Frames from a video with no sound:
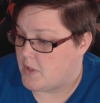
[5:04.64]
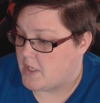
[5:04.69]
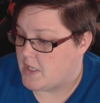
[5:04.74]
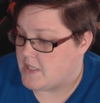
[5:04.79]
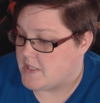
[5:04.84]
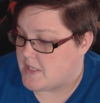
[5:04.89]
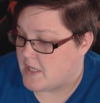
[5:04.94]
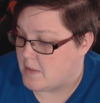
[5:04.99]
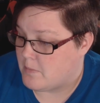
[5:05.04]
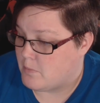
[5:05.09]
one
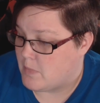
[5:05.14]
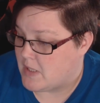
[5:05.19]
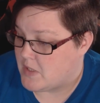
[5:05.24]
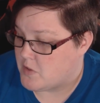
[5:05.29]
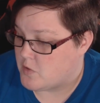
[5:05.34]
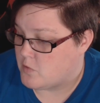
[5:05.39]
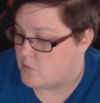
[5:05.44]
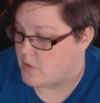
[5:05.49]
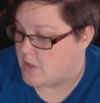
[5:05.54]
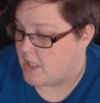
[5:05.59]
is a
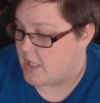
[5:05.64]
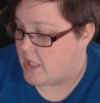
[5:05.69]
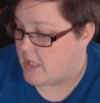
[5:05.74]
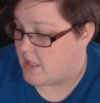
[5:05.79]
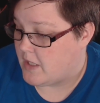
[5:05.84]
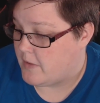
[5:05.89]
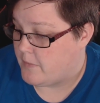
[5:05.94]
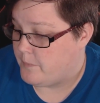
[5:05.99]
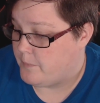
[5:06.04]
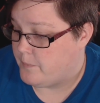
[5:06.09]
Metal
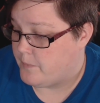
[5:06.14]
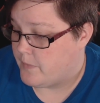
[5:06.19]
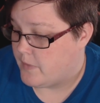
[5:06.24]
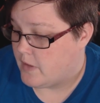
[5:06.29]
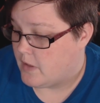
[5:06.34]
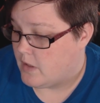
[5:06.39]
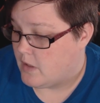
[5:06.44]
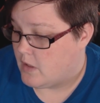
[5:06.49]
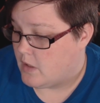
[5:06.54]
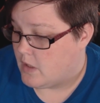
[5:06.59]
Gear
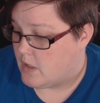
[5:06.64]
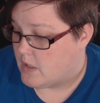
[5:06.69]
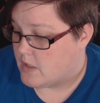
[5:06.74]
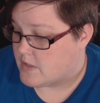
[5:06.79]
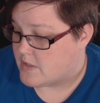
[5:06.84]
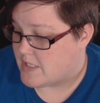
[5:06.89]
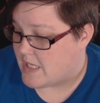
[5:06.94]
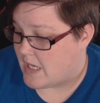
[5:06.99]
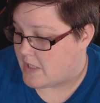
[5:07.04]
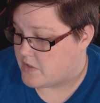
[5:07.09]

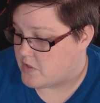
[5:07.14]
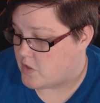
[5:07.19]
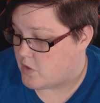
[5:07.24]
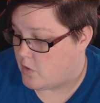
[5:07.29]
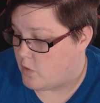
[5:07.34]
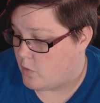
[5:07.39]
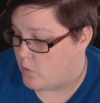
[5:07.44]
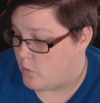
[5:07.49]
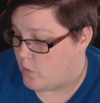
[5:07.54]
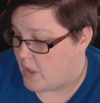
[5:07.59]

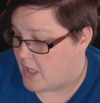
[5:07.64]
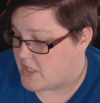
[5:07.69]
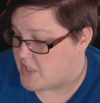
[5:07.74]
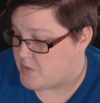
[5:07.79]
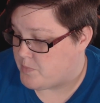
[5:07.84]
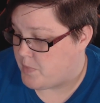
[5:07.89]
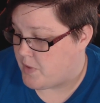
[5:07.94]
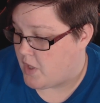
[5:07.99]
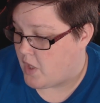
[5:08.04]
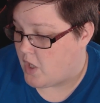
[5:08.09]
Tactical
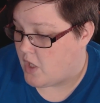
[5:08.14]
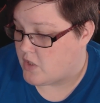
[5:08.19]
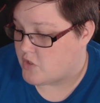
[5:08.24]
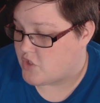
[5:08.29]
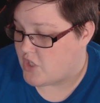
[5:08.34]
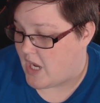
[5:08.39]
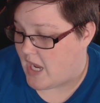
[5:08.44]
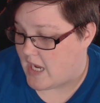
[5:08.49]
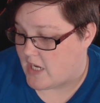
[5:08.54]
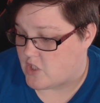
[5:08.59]

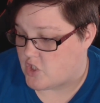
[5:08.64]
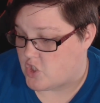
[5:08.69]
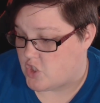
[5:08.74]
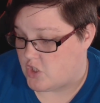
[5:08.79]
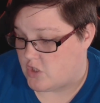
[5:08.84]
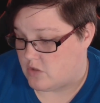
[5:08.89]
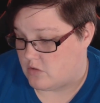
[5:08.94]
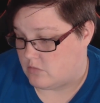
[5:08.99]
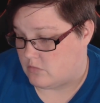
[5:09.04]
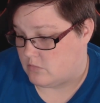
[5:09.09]
Espionage
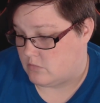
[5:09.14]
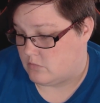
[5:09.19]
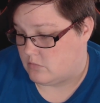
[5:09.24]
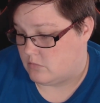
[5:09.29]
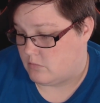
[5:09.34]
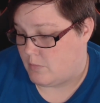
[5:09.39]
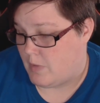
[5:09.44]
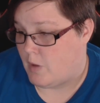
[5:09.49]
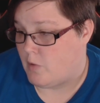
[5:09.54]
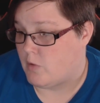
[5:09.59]
Action.
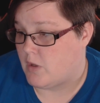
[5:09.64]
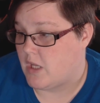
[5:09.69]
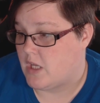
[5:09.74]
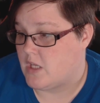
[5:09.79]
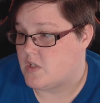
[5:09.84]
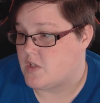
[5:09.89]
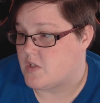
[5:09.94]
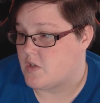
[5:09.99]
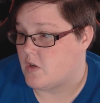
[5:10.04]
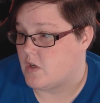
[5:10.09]
Metal
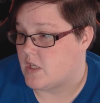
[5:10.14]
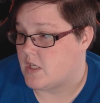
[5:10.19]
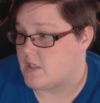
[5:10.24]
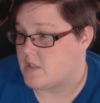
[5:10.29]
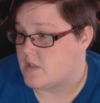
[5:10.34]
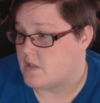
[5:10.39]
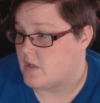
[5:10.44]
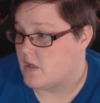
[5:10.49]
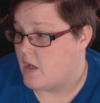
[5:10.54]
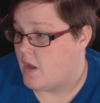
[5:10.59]
Gear
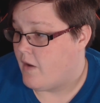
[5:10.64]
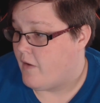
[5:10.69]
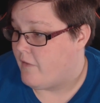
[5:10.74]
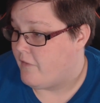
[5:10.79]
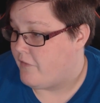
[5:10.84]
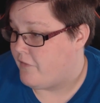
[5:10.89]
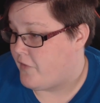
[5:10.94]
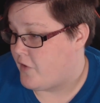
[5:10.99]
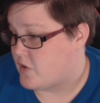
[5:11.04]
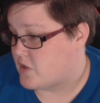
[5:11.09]
Solid.
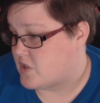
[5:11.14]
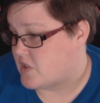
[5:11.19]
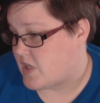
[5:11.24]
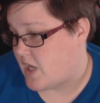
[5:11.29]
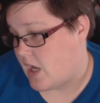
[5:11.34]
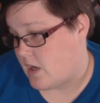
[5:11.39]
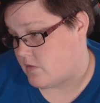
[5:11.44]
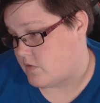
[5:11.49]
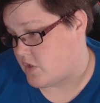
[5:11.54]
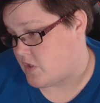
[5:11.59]

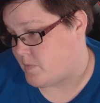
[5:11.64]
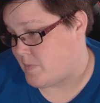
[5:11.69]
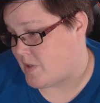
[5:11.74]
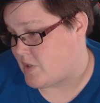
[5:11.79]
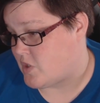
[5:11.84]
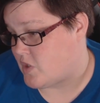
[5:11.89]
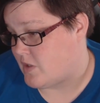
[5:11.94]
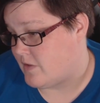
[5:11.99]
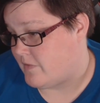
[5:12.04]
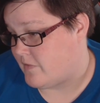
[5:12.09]
Foxhound
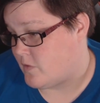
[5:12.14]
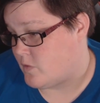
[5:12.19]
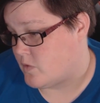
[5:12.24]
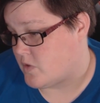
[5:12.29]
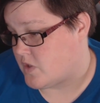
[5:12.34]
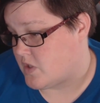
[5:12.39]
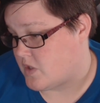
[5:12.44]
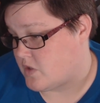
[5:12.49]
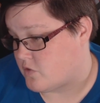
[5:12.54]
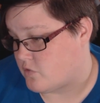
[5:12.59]
Special
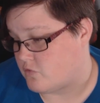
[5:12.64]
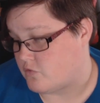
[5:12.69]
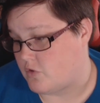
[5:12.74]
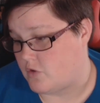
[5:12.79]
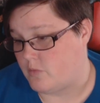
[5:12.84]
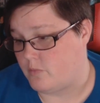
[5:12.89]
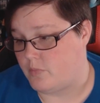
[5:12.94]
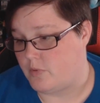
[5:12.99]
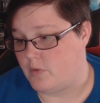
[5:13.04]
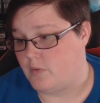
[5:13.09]
Forces
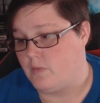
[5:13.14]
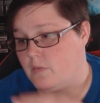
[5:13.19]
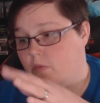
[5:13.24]
Group.